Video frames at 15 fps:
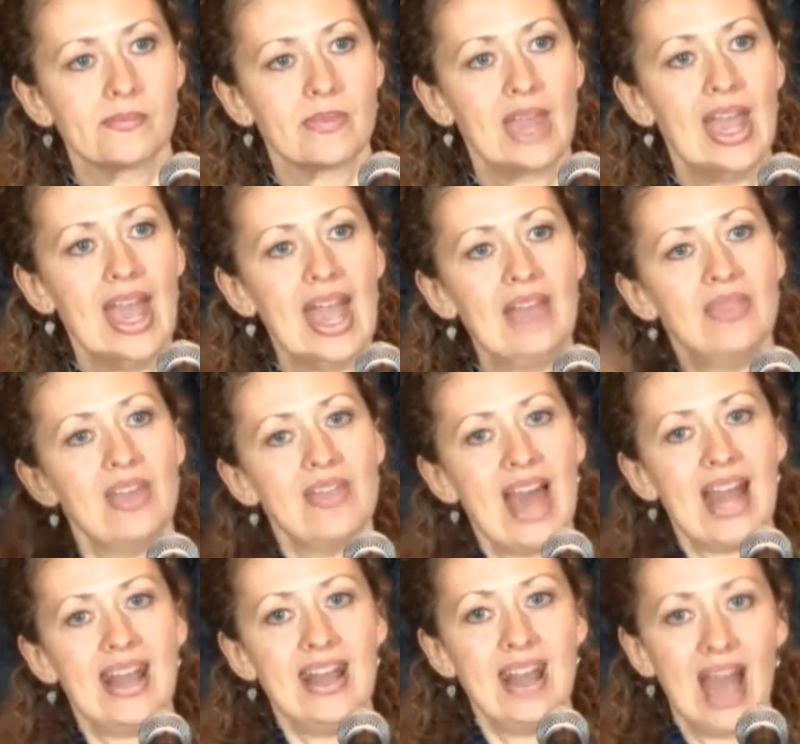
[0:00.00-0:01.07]
And then that
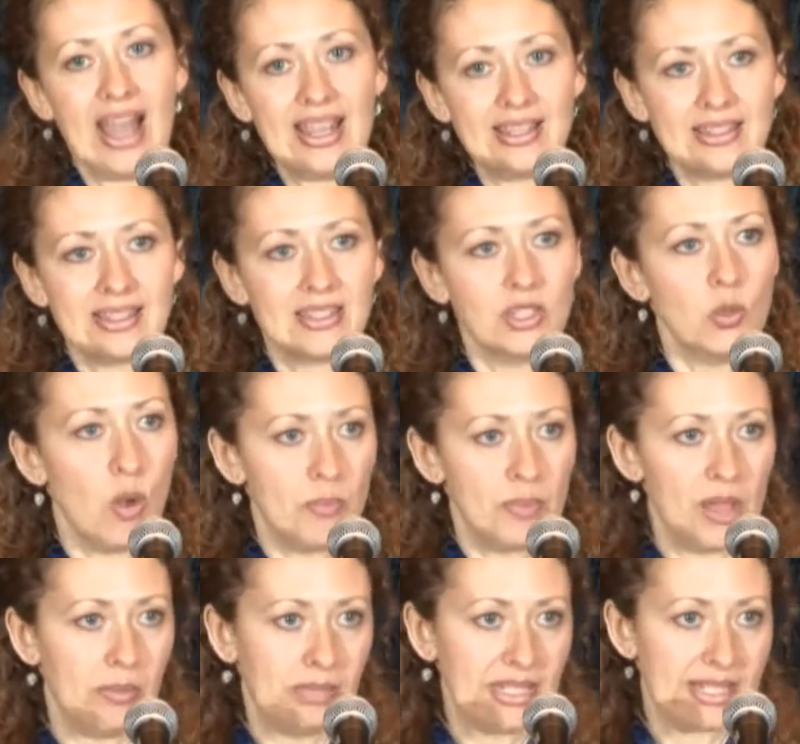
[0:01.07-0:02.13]
night, you won't be able
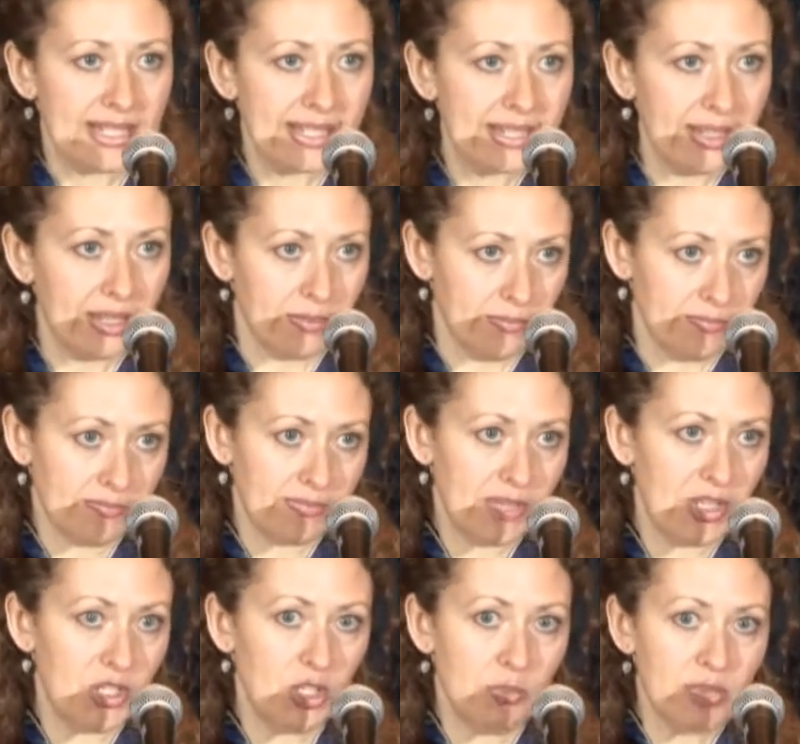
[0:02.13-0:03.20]
to sleep because
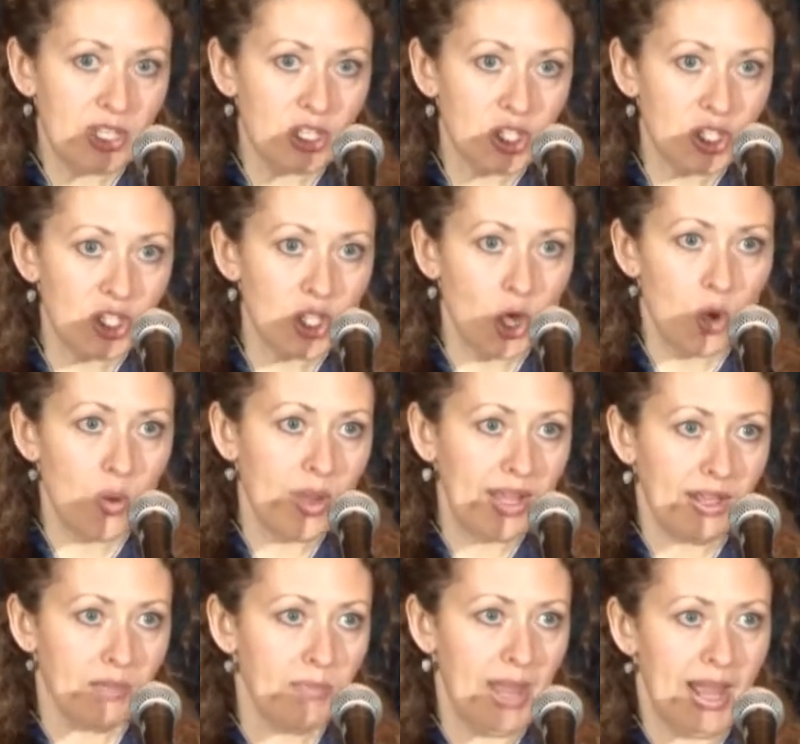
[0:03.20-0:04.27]
you'll be so in
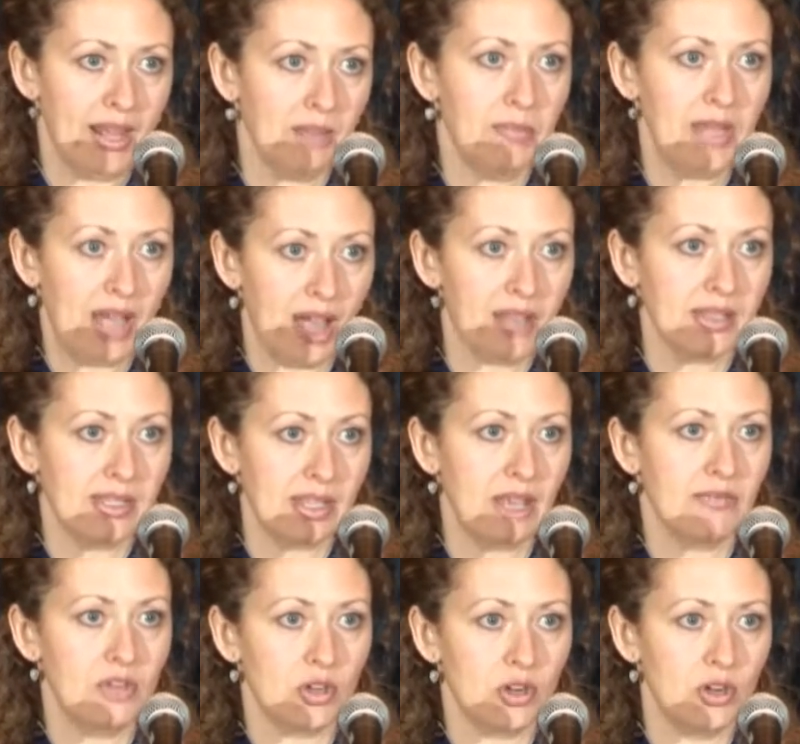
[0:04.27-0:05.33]
pain because of
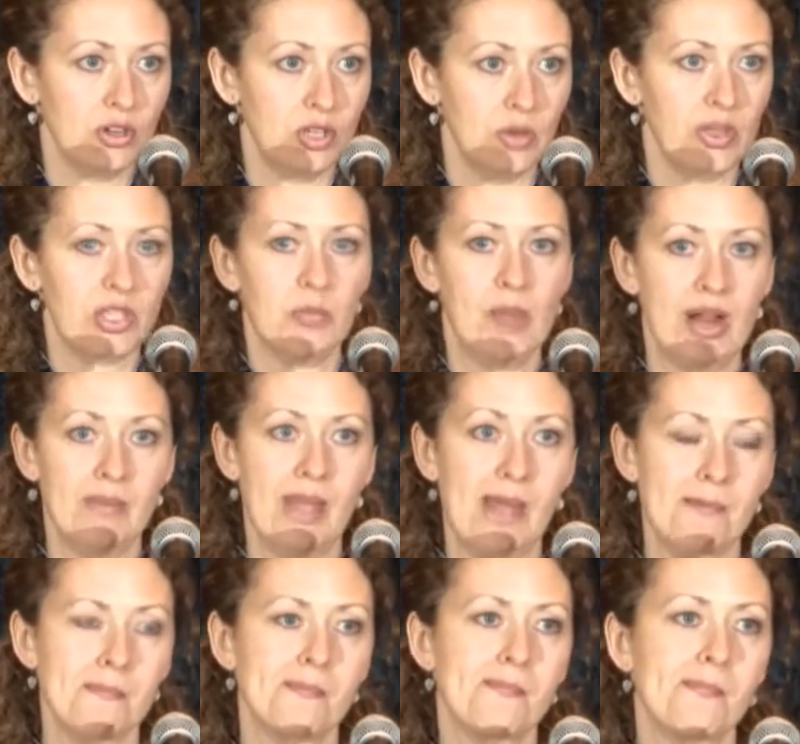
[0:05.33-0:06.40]
your new experiment.
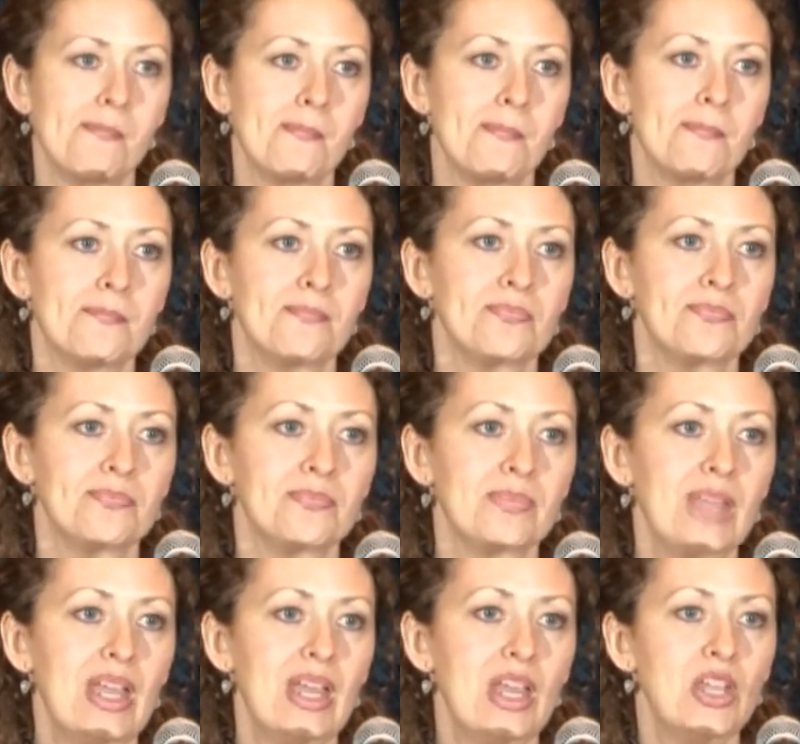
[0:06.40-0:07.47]

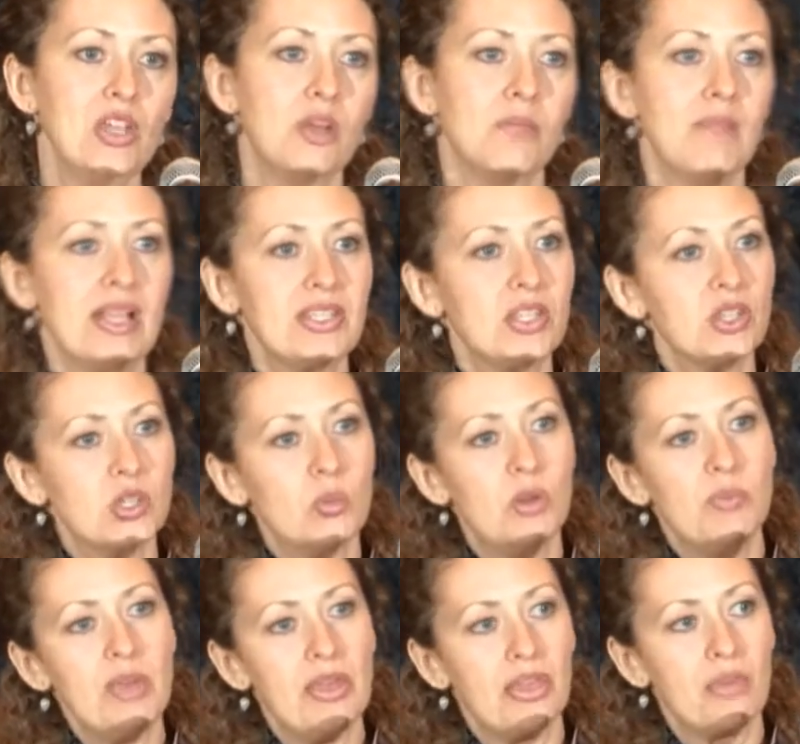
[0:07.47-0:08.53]
Your muscles will be
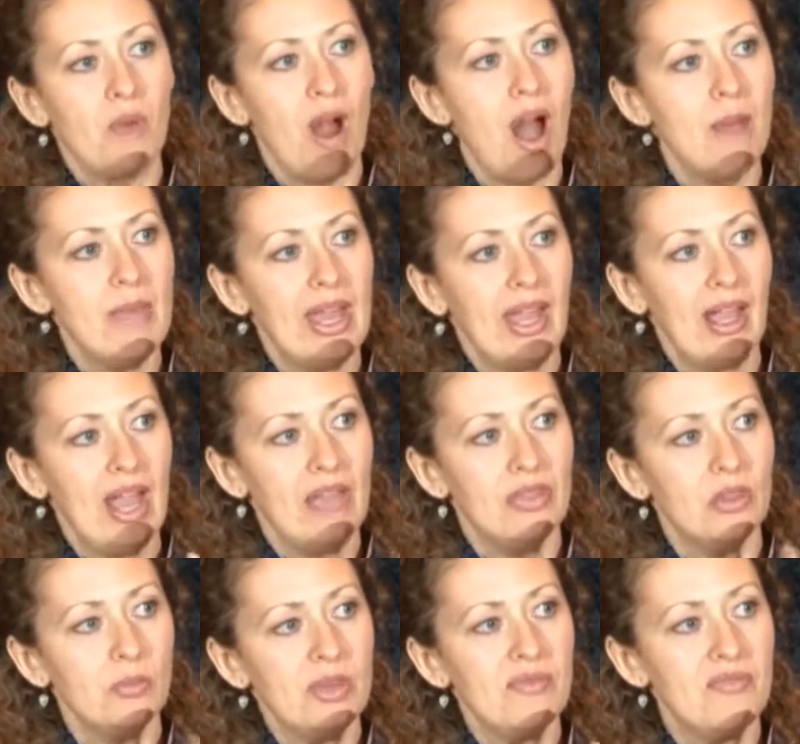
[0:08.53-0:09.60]
throbbing and they'll
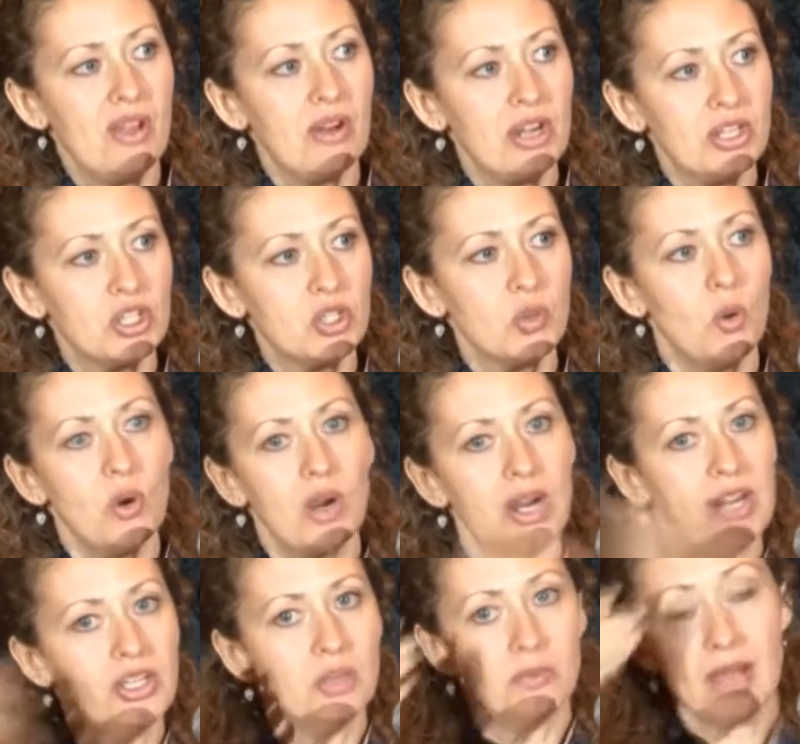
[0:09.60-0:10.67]
be very sore, and
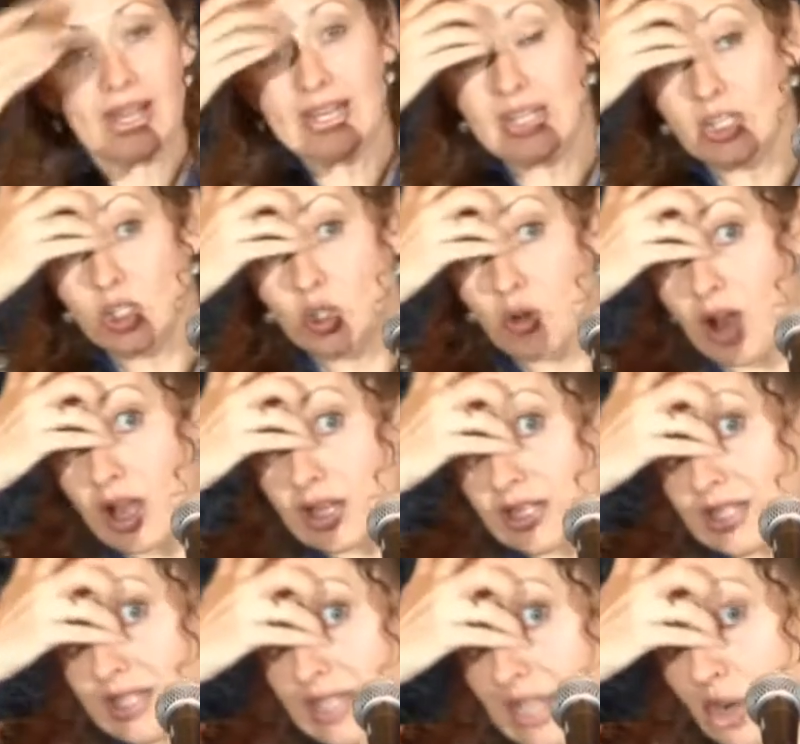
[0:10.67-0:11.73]
you might need drugs to
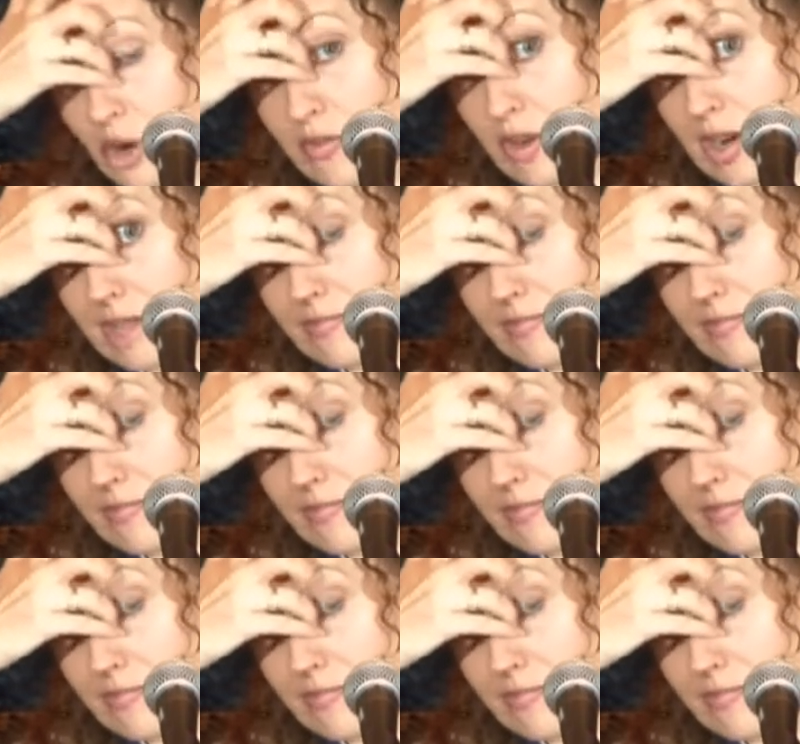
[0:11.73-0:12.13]
get over it.